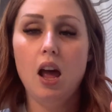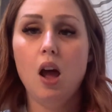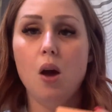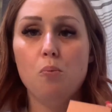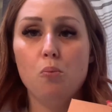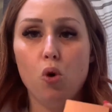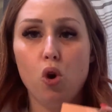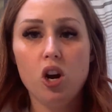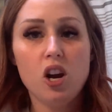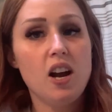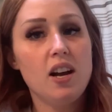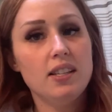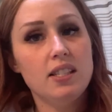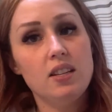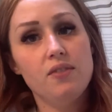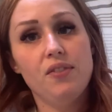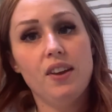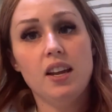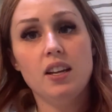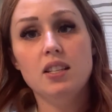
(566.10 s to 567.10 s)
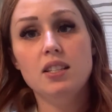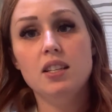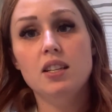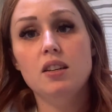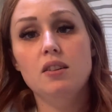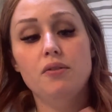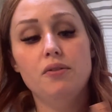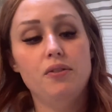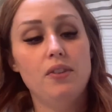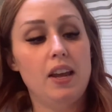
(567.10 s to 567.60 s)
more cost
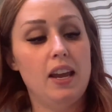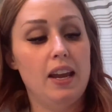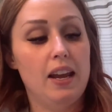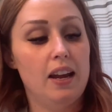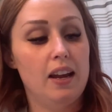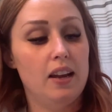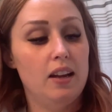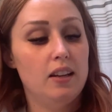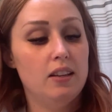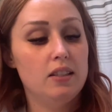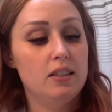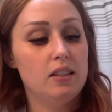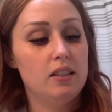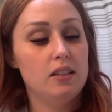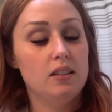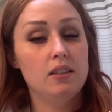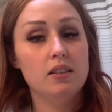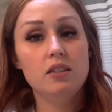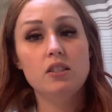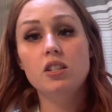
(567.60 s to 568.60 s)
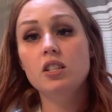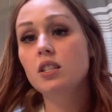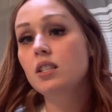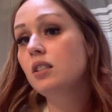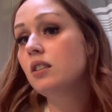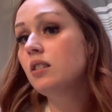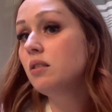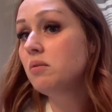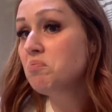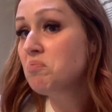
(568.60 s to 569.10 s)
effective and
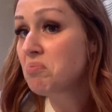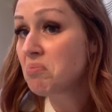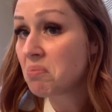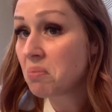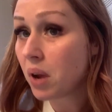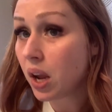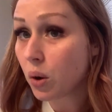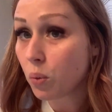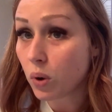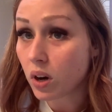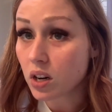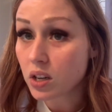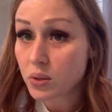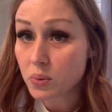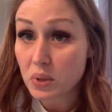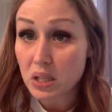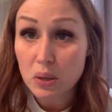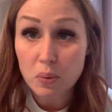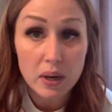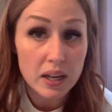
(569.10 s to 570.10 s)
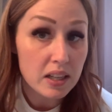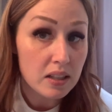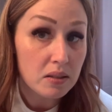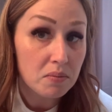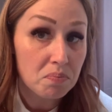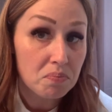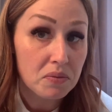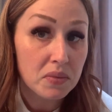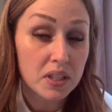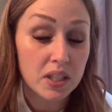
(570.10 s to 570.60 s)
just it works really well,
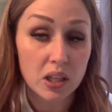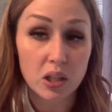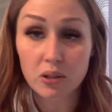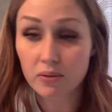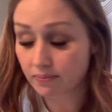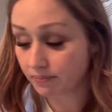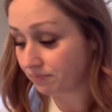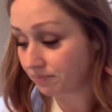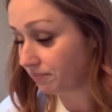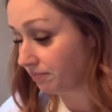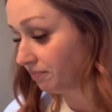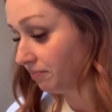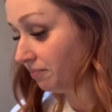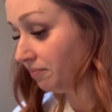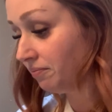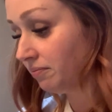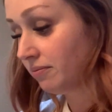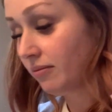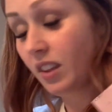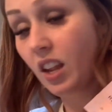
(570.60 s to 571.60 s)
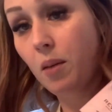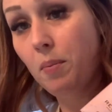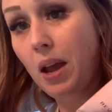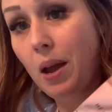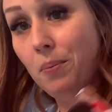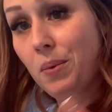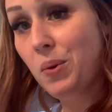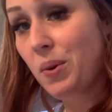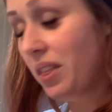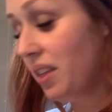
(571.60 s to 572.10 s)
so I'm
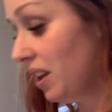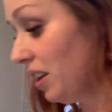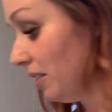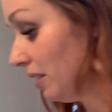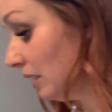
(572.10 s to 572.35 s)
happy with it.